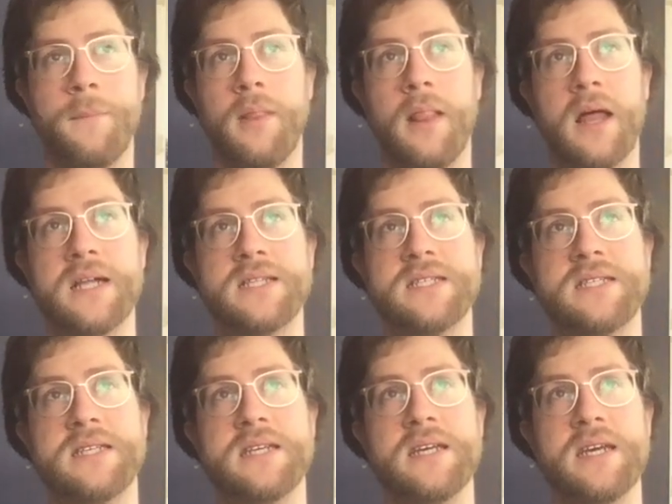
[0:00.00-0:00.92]
Let's
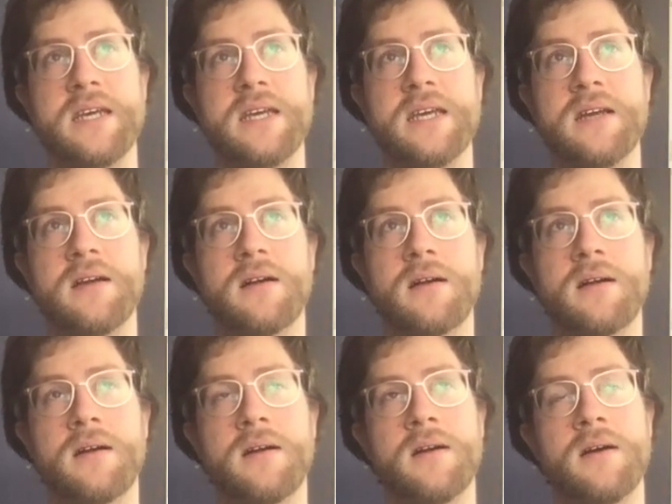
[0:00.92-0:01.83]
see
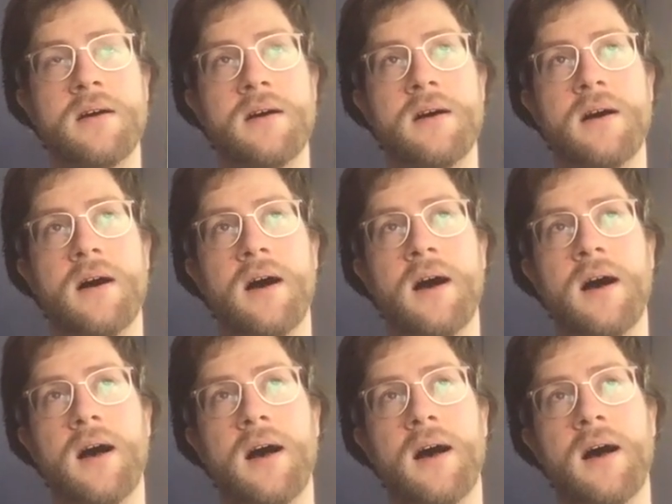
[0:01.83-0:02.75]
here.
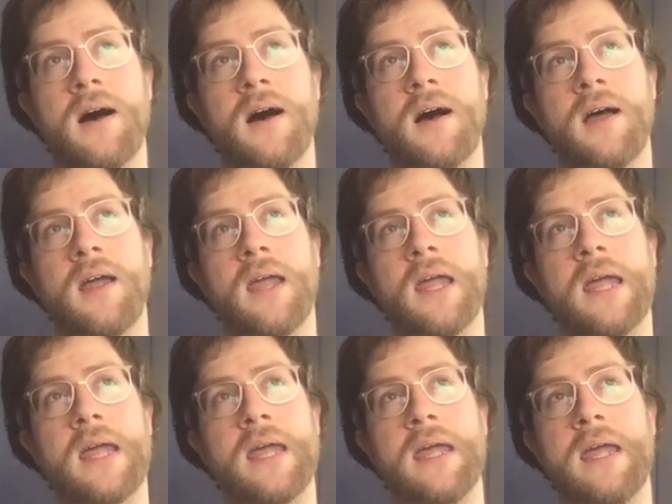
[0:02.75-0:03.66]
Uh,
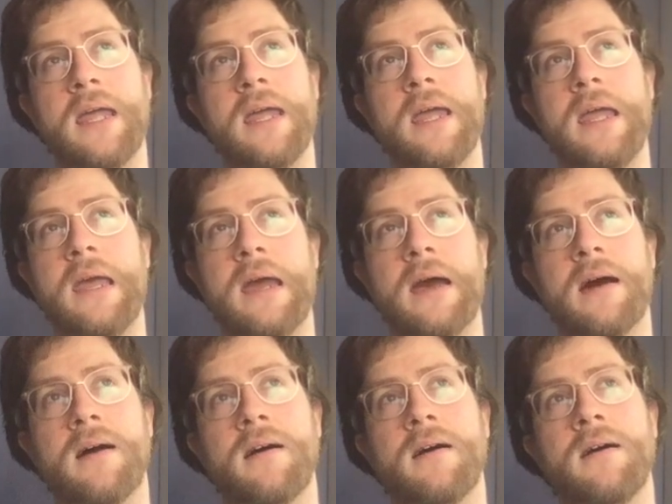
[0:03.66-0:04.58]
yeah.